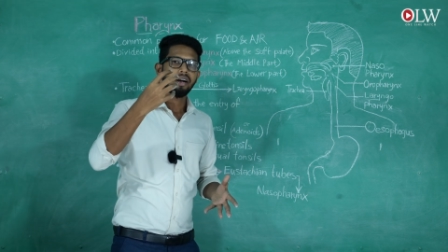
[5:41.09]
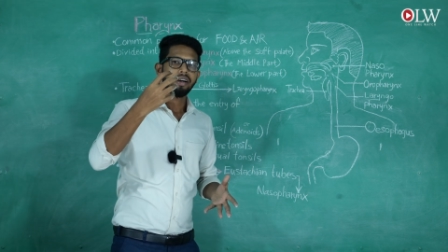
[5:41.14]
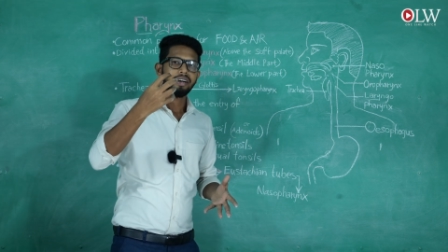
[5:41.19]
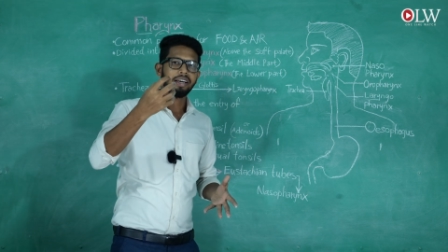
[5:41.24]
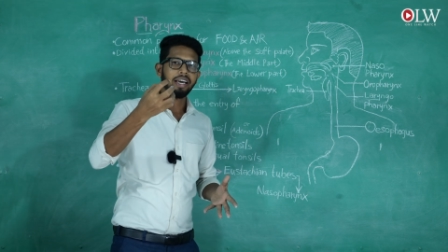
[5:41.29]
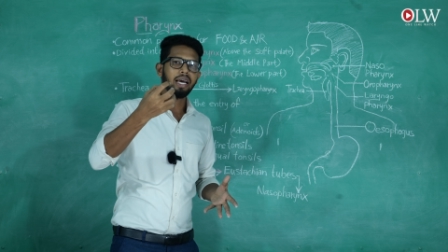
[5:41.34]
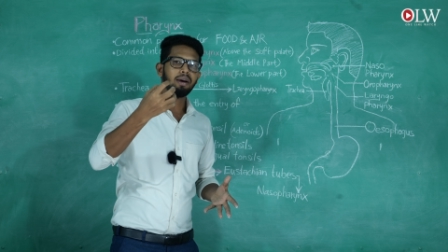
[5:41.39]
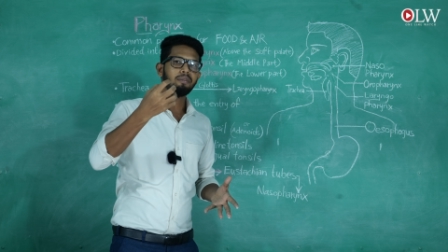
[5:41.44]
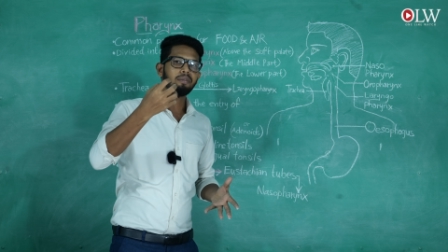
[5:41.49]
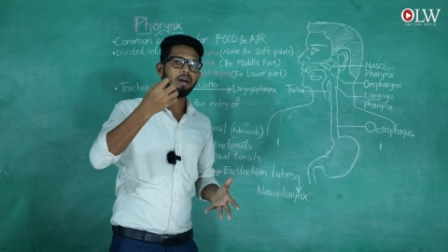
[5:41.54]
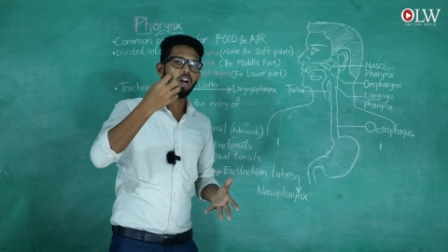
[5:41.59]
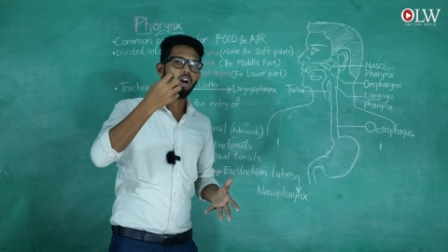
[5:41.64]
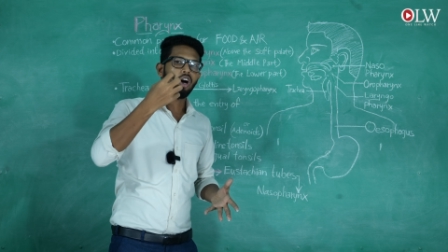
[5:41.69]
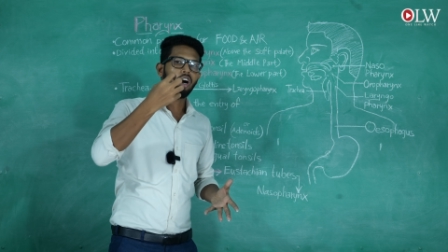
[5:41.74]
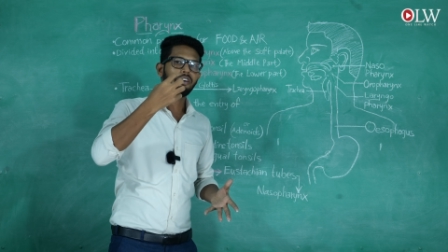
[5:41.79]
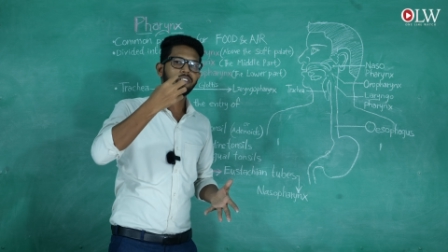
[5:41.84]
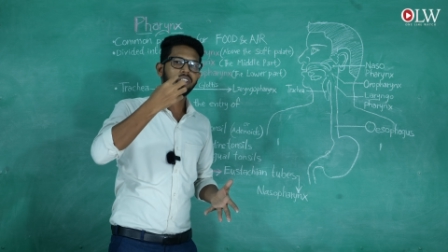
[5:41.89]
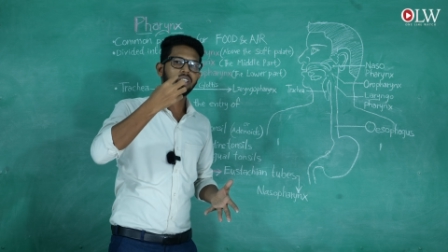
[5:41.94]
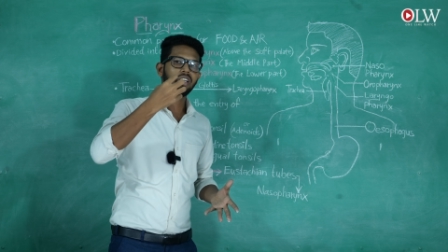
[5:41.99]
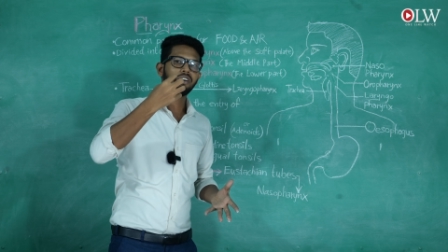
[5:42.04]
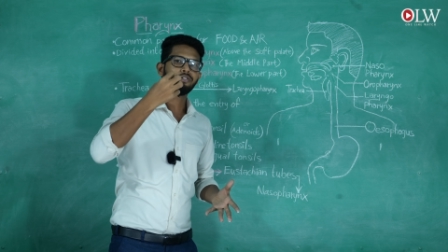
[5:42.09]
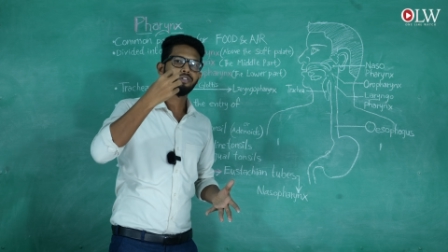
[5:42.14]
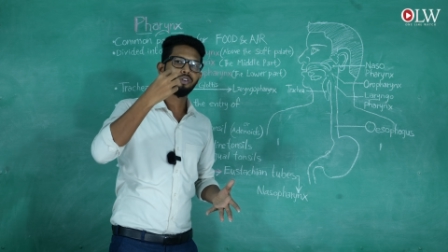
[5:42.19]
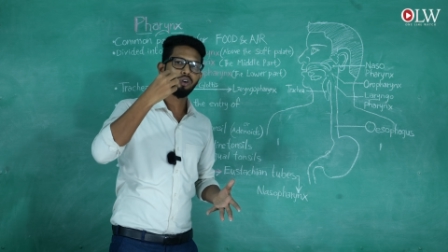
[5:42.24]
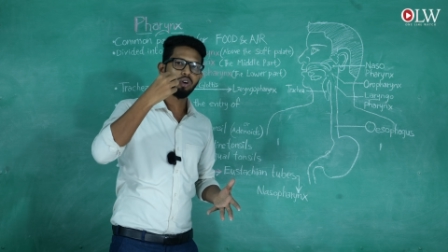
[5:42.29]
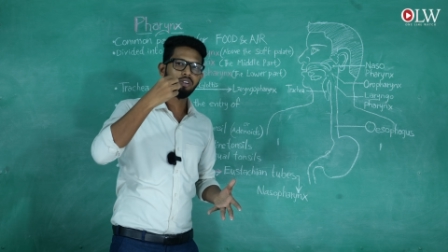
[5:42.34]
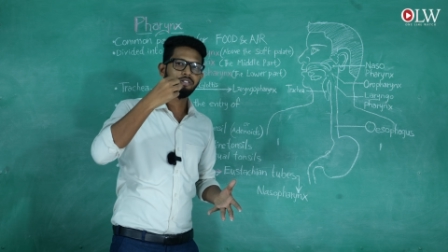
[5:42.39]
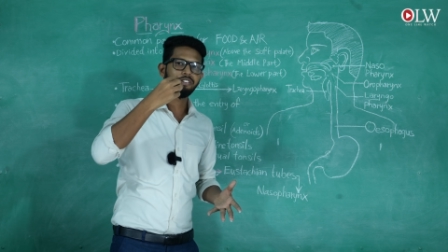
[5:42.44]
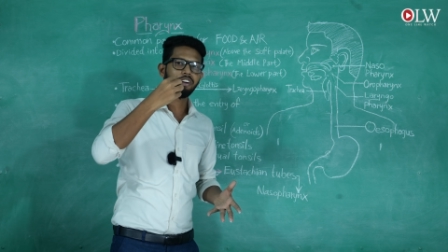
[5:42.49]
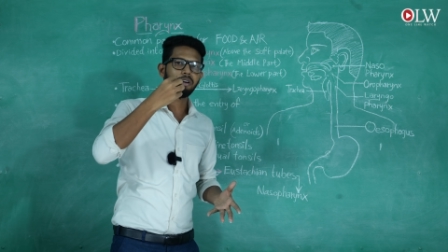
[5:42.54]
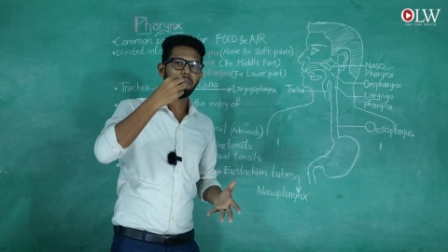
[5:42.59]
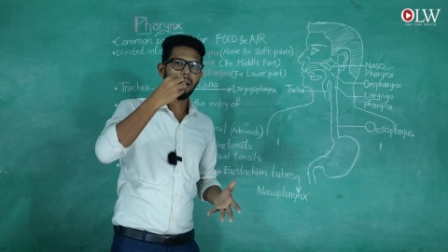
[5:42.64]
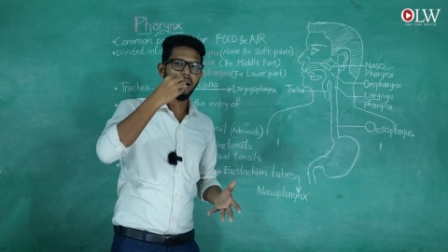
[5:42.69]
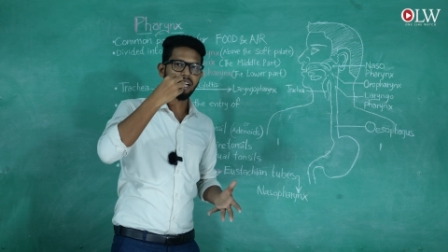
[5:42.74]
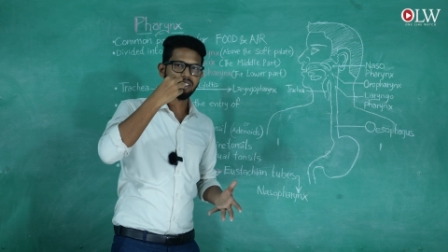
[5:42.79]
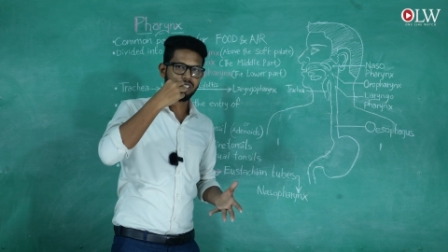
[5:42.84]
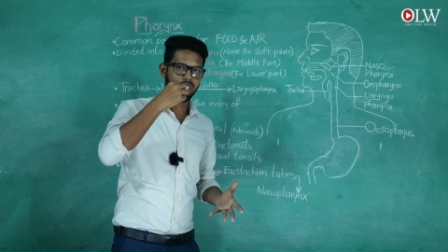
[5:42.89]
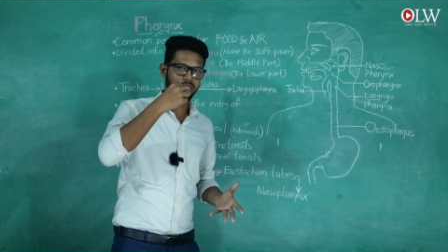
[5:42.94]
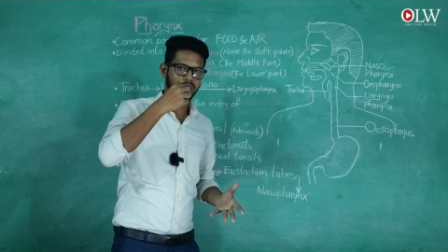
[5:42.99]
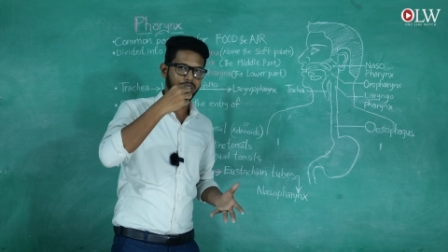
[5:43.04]
came along with the food we
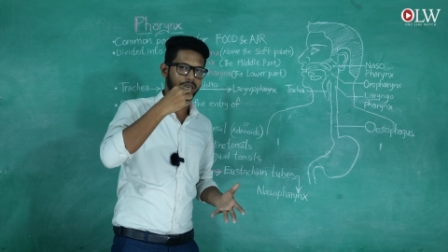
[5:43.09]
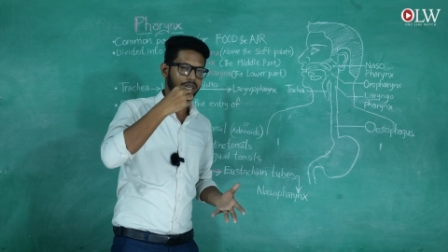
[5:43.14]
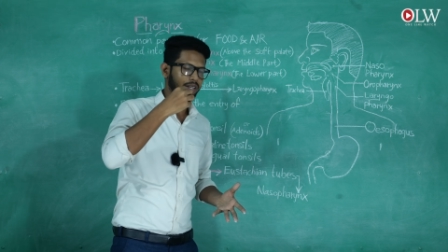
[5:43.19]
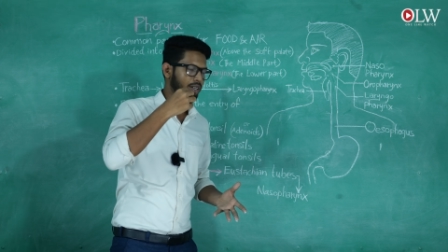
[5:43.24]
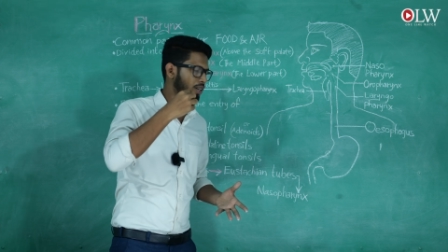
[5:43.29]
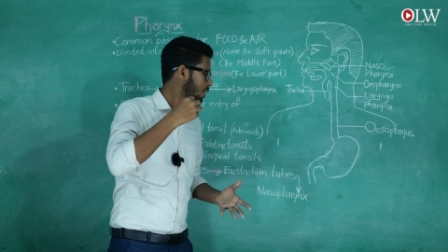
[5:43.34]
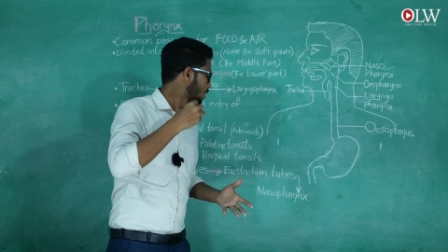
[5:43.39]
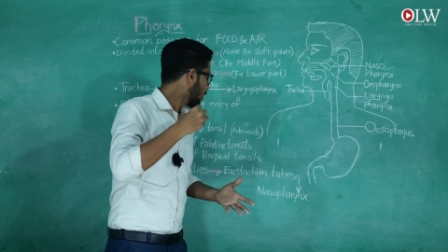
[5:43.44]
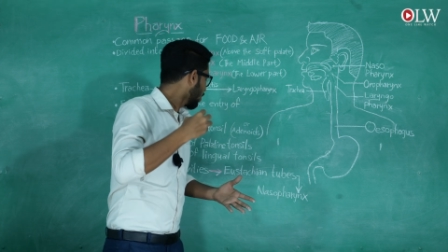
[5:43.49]
masticate.